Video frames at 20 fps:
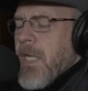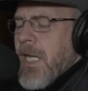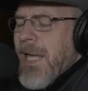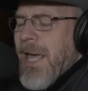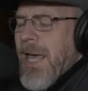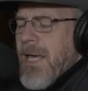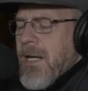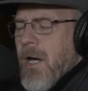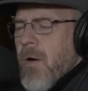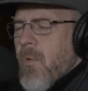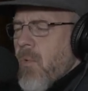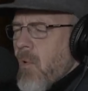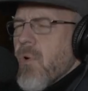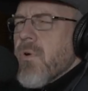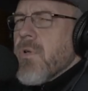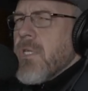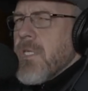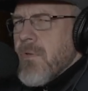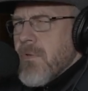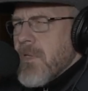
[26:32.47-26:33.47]
And I
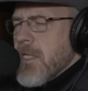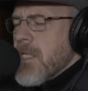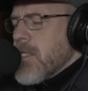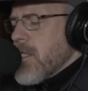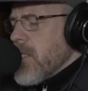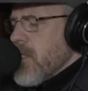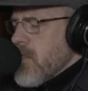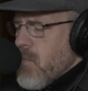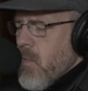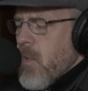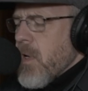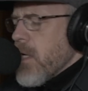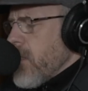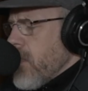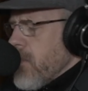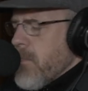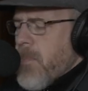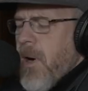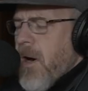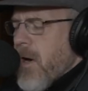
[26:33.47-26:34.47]
warn you, this is one of
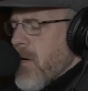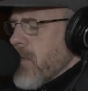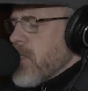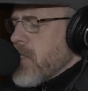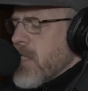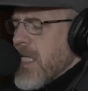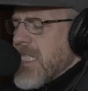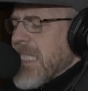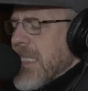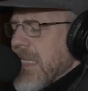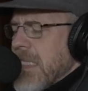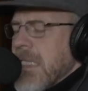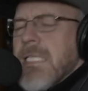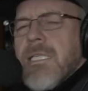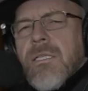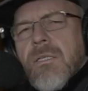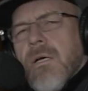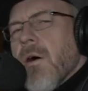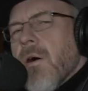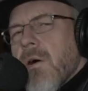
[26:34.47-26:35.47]
the parts that's a
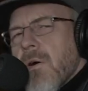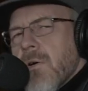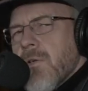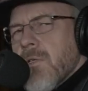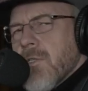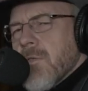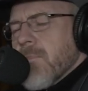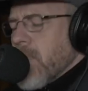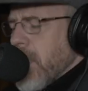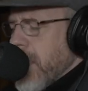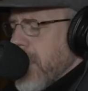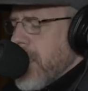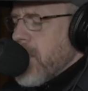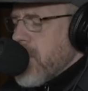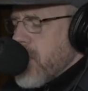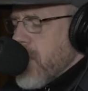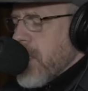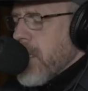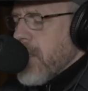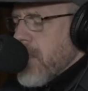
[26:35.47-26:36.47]
little harder to play and
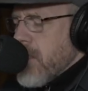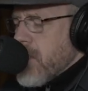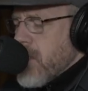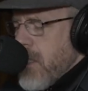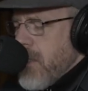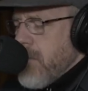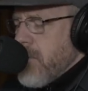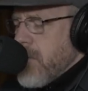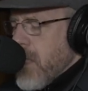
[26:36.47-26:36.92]
sing at the same